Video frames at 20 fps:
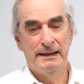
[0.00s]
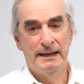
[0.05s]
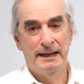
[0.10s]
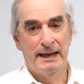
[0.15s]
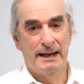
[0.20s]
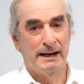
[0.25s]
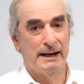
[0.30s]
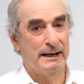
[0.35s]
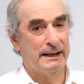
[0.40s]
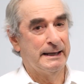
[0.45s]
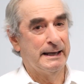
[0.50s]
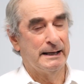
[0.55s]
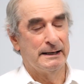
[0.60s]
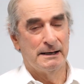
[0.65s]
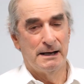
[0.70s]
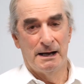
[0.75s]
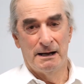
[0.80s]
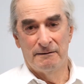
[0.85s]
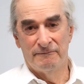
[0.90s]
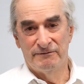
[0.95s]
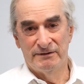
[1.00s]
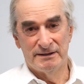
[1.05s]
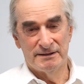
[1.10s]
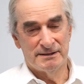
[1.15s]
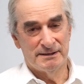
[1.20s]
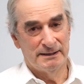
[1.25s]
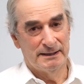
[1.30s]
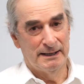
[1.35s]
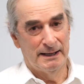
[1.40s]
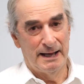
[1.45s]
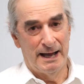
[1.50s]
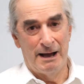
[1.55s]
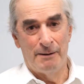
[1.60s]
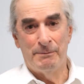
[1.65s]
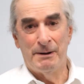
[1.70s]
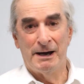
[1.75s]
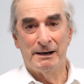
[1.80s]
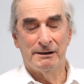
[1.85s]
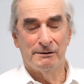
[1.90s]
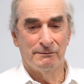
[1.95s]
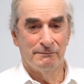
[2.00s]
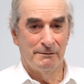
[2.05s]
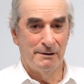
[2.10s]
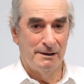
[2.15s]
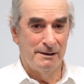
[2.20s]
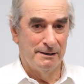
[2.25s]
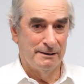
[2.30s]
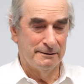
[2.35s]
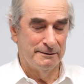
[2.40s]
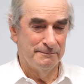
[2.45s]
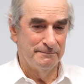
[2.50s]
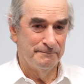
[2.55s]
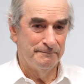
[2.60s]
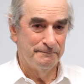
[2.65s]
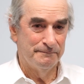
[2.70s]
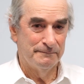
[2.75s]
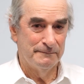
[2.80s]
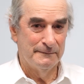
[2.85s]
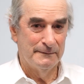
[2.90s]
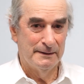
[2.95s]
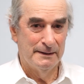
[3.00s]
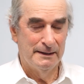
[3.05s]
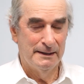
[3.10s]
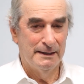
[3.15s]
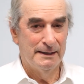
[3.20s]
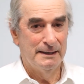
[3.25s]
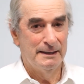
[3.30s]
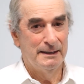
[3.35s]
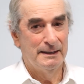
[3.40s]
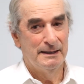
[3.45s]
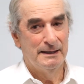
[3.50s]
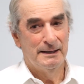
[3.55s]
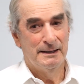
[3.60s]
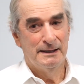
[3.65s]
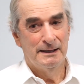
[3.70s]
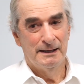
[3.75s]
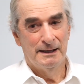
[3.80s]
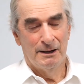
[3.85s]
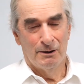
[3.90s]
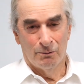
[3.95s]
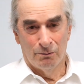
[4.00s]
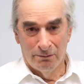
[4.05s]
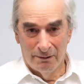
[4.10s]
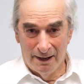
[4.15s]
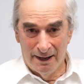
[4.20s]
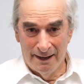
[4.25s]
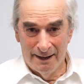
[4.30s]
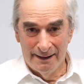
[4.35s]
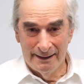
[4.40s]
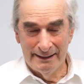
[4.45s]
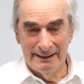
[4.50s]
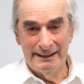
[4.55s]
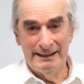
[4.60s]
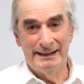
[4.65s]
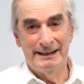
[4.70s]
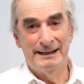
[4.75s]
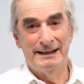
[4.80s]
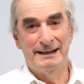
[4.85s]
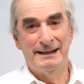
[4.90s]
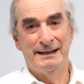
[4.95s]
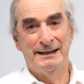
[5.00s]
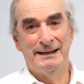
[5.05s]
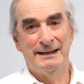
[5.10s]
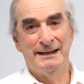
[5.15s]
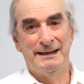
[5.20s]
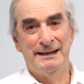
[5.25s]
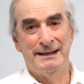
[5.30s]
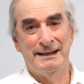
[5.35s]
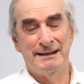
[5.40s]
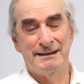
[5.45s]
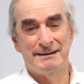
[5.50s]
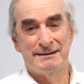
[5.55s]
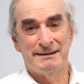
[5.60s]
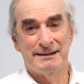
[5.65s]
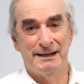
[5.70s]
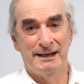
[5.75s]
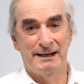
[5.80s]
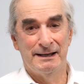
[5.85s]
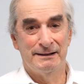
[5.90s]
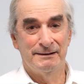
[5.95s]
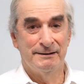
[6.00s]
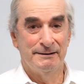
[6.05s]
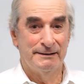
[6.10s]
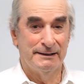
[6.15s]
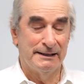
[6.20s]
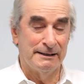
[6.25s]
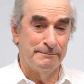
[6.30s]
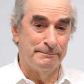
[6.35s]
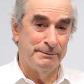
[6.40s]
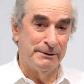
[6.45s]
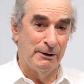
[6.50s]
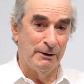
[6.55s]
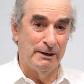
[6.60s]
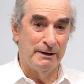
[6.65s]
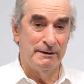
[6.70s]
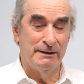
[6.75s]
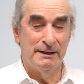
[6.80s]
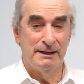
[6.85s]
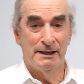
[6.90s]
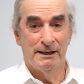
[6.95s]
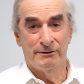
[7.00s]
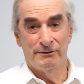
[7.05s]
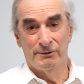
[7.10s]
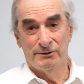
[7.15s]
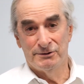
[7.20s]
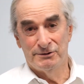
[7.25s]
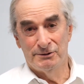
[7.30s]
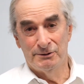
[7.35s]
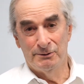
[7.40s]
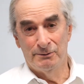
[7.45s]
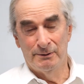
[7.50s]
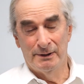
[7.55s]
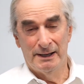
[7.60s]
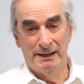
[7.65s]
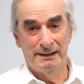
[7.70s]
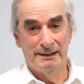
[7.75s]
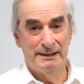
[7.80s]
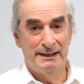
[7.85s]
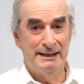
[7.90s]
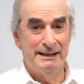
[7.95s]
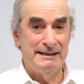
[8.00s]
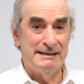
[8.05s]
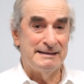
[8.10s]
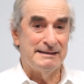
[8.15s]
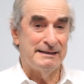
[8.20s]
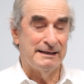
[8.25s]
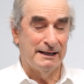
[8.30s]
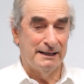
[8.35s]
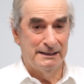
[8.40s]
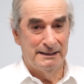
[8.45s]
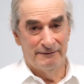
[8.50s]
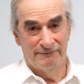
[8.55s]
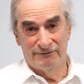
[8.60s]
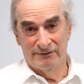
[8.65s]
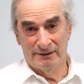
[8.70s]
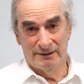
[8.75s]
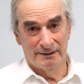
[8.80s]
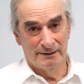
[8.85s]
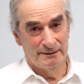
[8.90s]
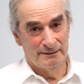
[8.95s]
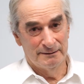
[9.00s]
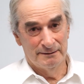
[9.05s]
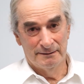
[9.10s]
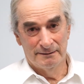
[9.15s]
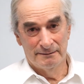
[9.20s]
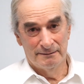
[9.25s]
And again, obviously, how about Iran? Iran is, comparing the other two, an insignificant